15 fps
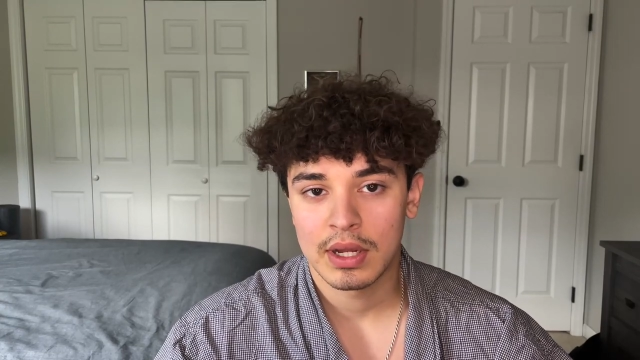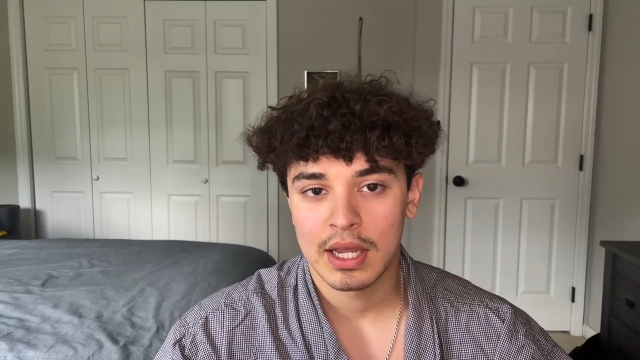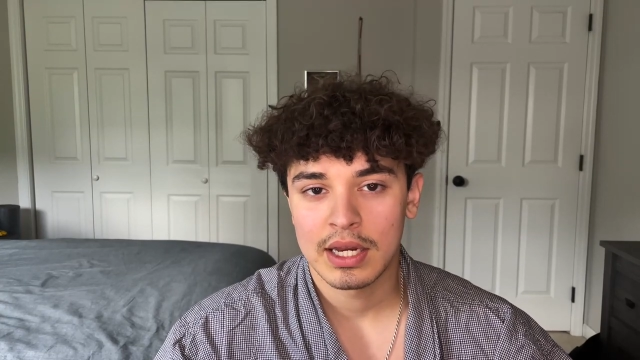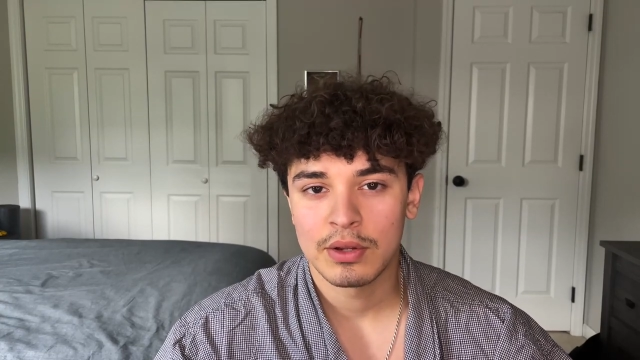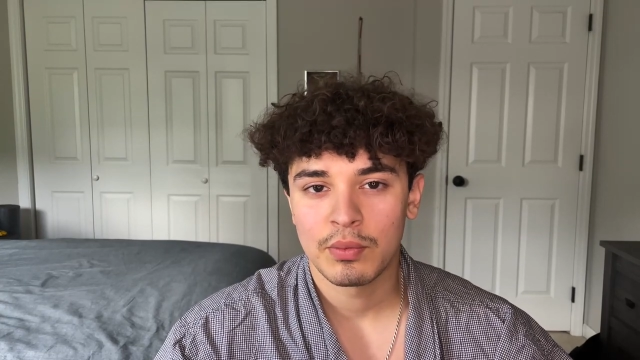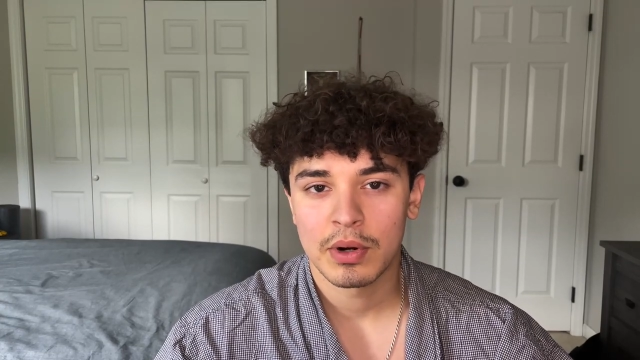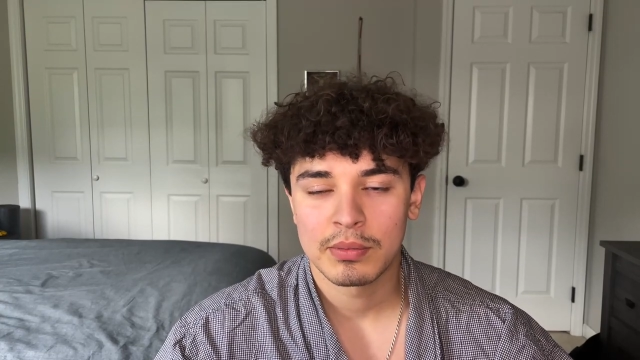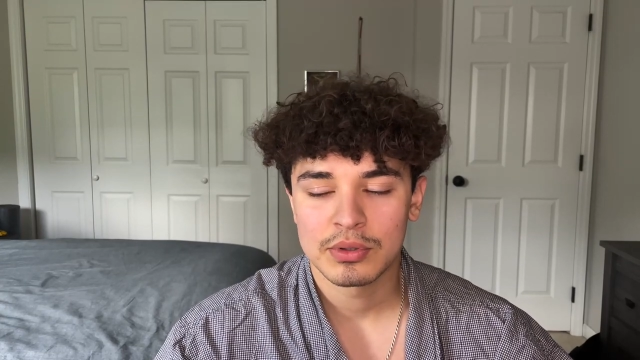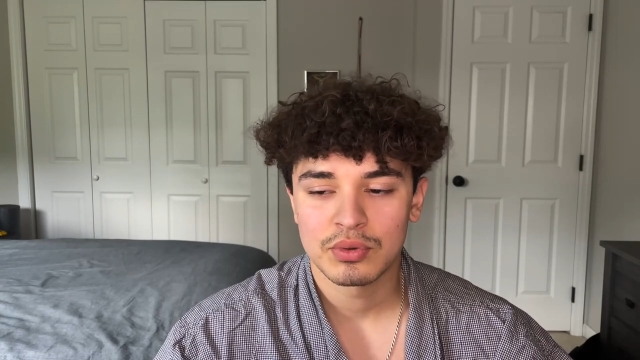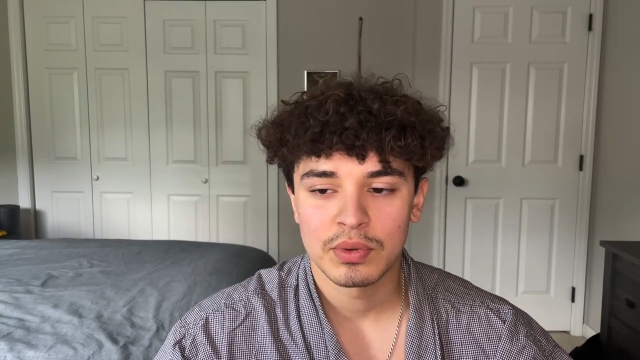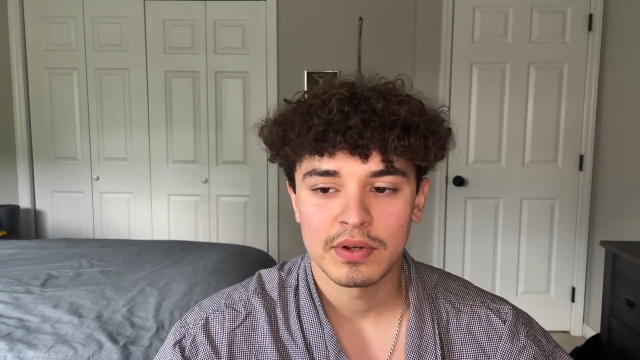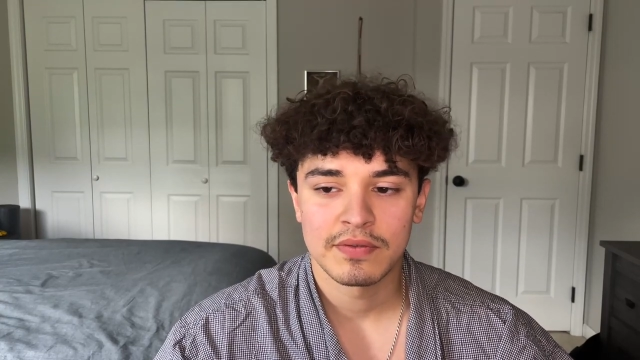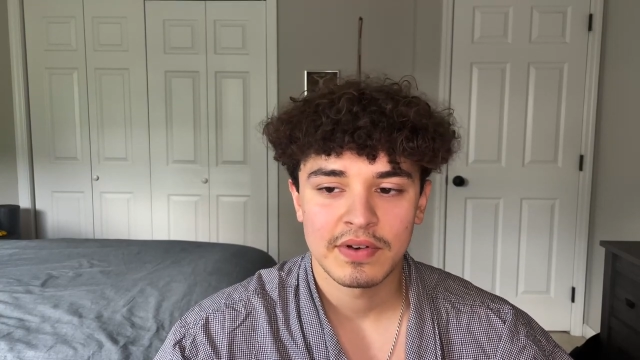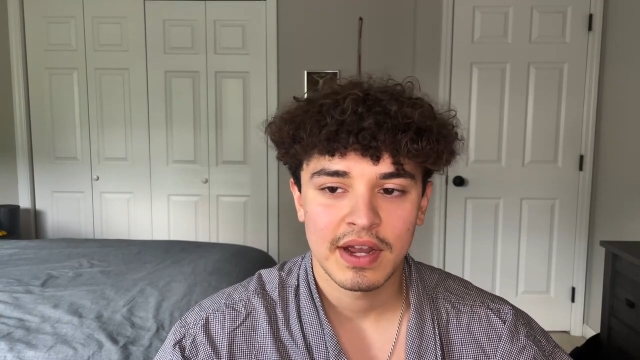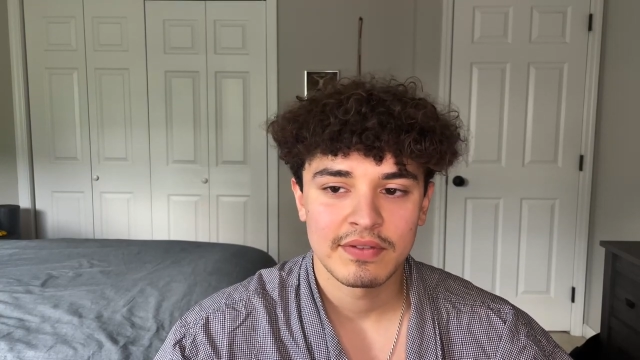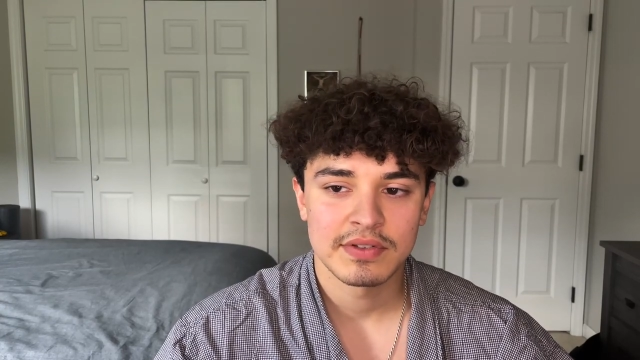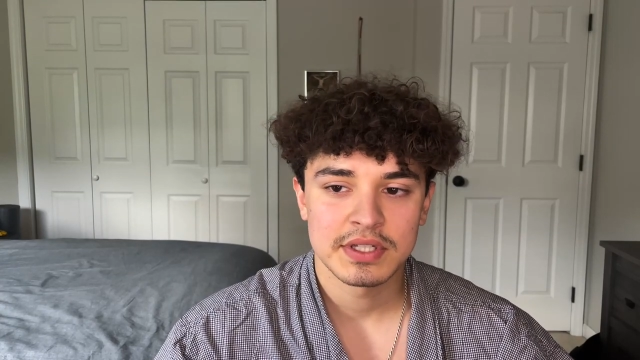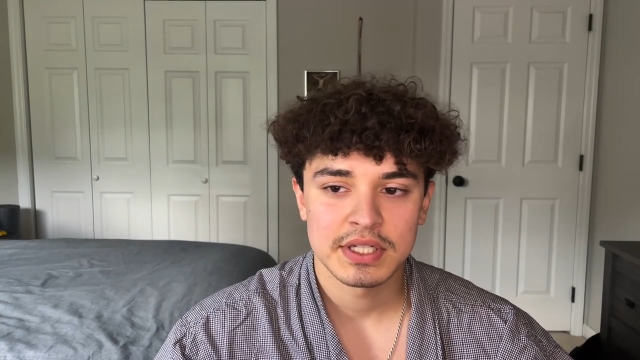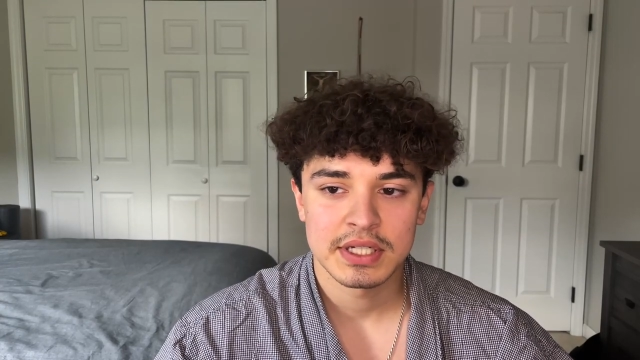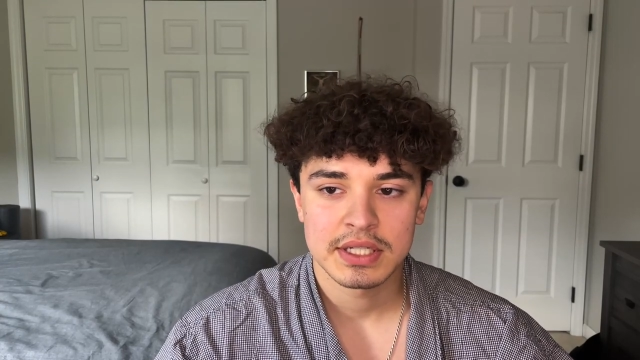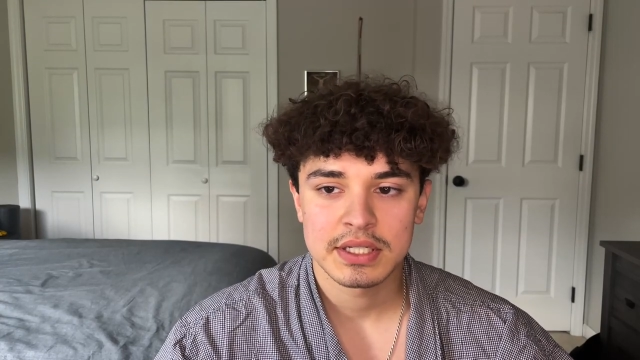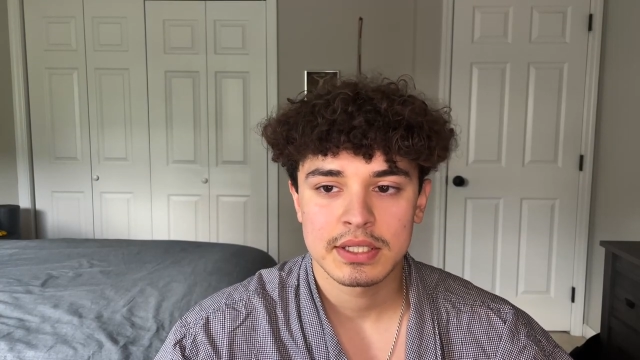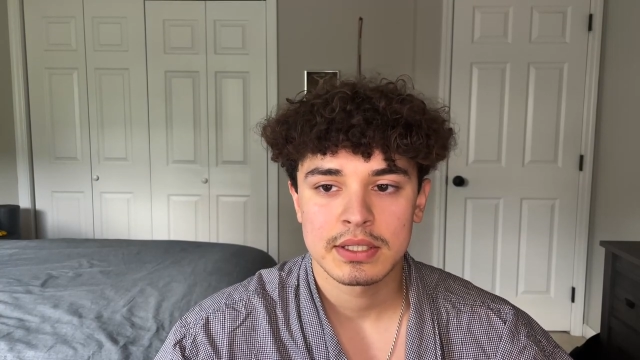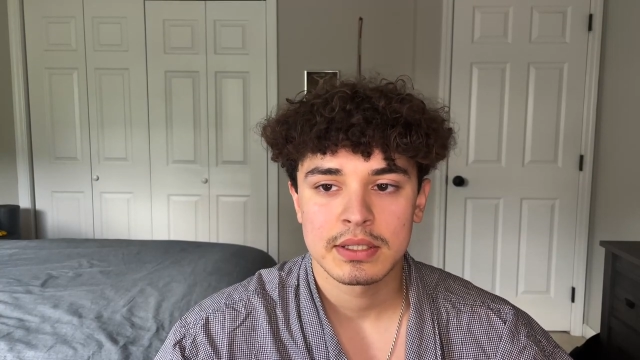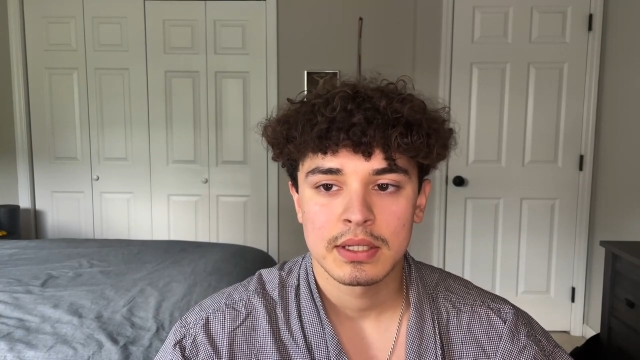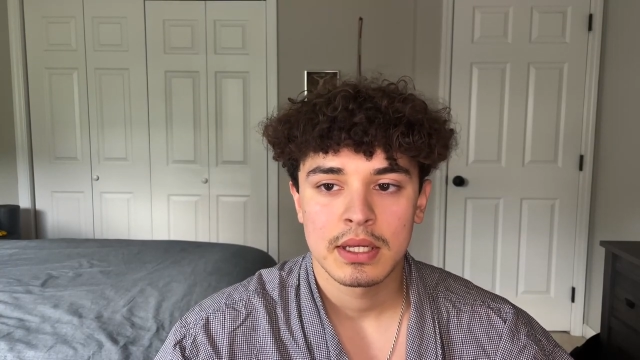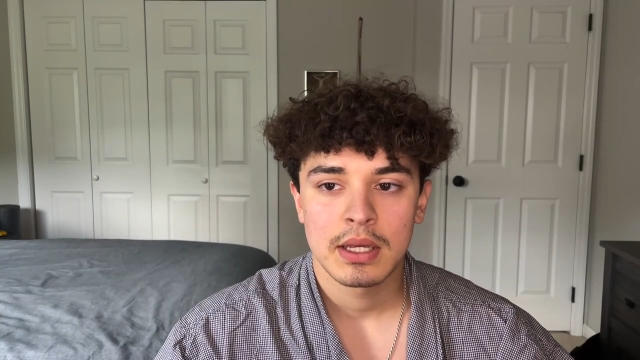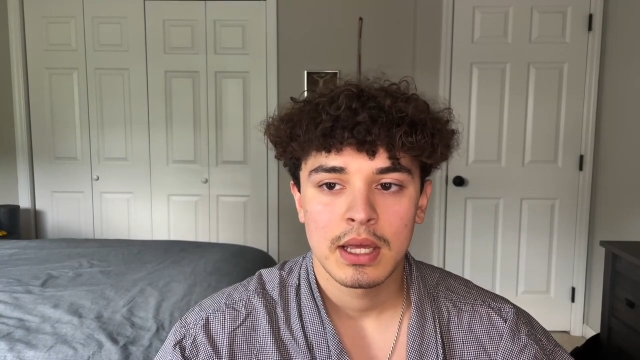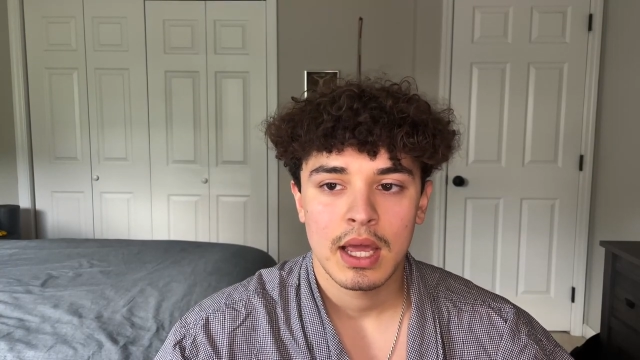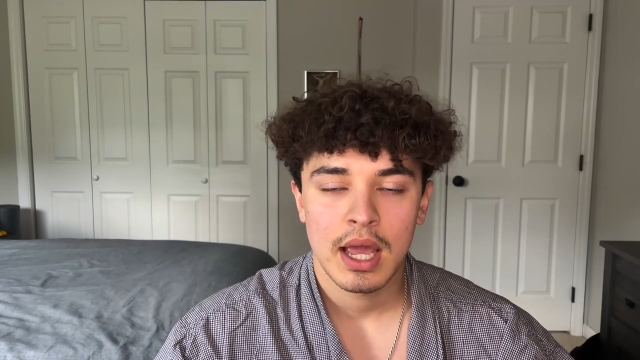anywhere between five and six
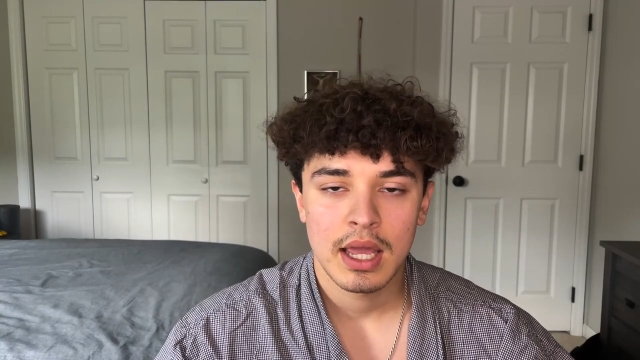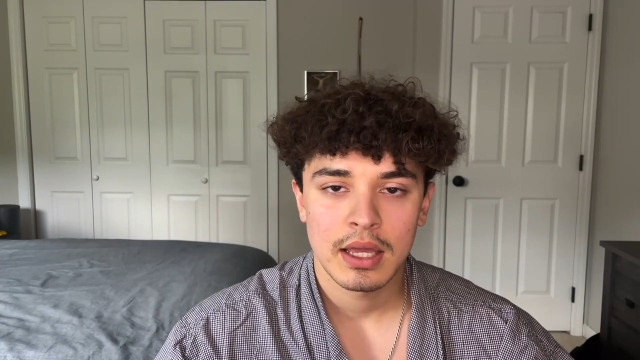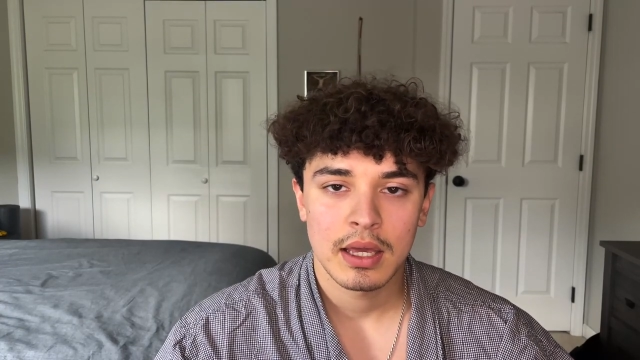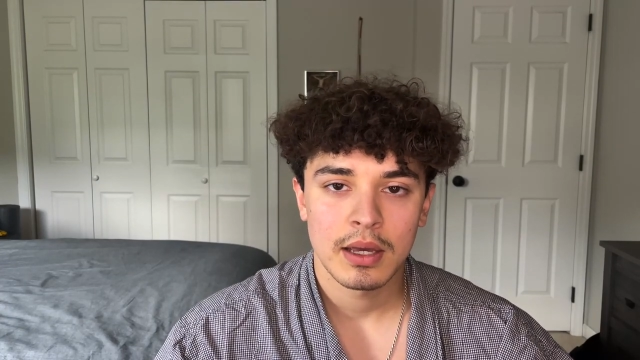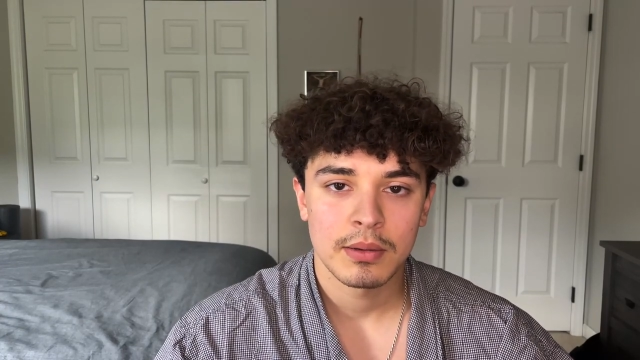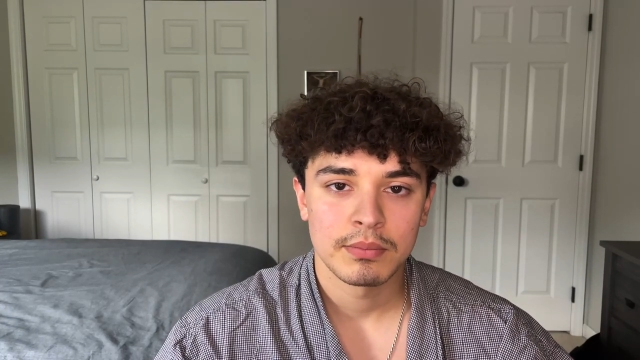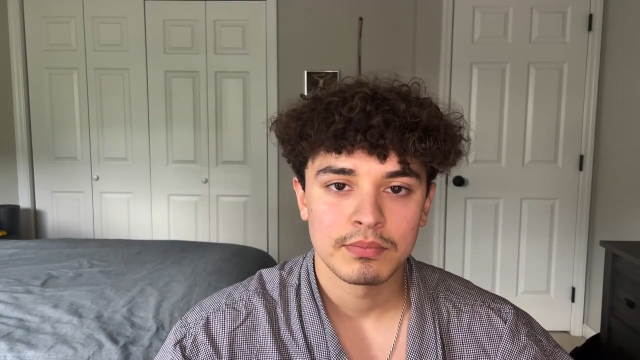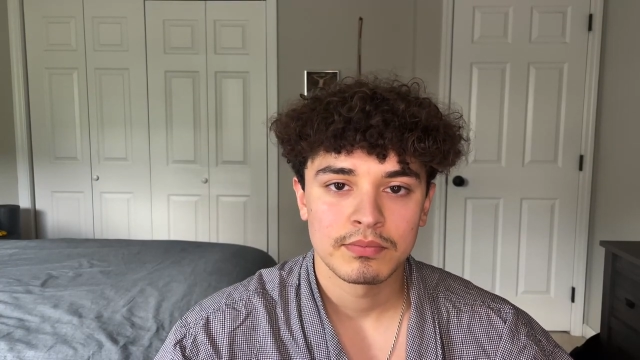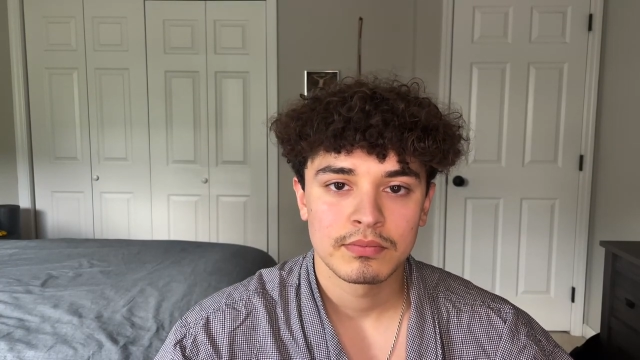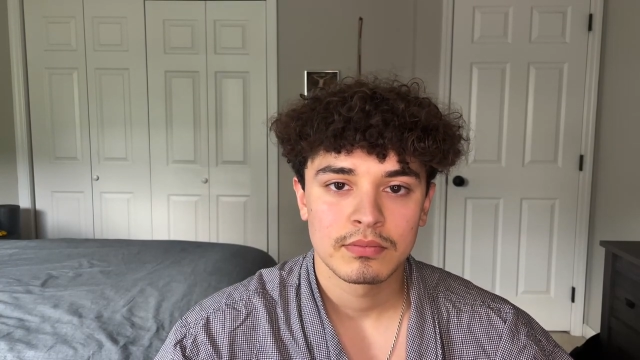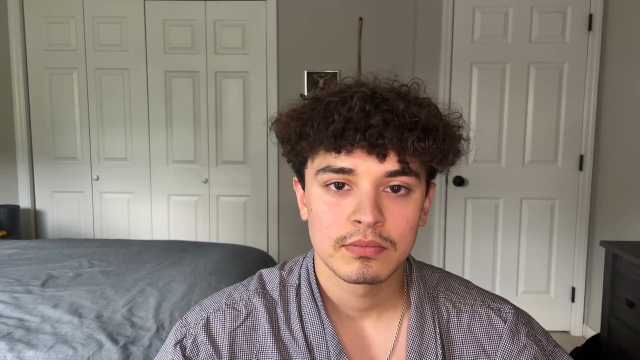A M